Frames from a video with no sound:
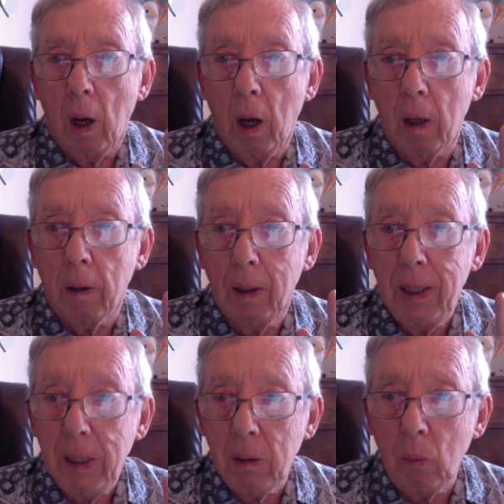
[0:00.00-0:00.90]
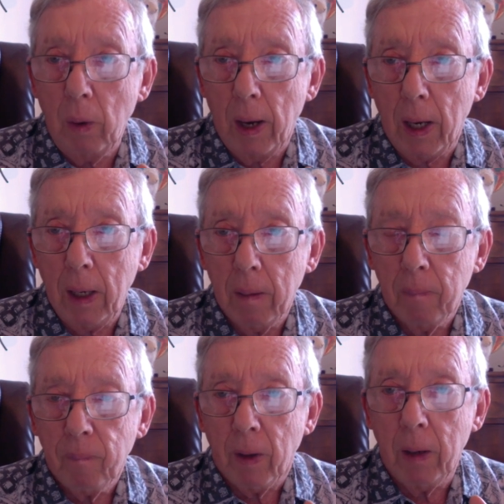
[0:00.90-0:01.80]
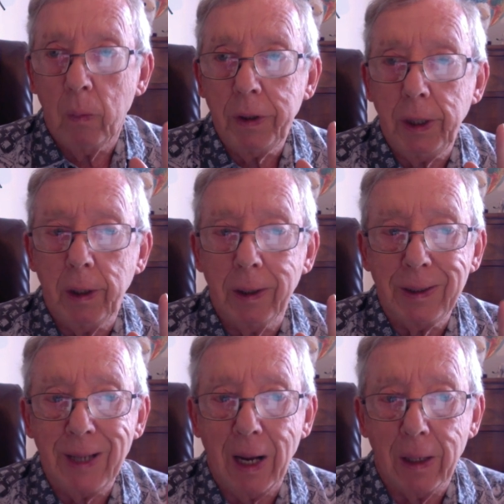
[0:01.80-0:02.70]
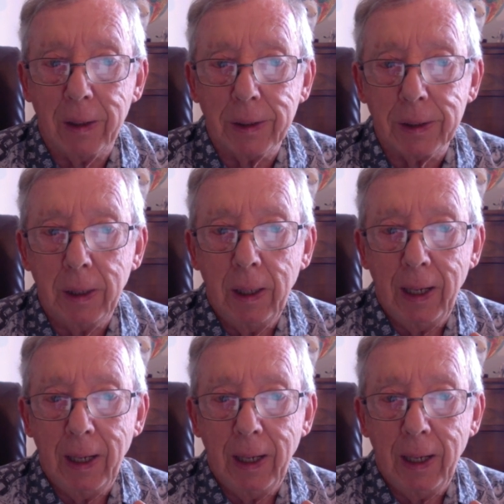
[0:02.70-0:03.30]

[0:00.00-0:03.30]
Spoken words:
a legal way in which he can attack us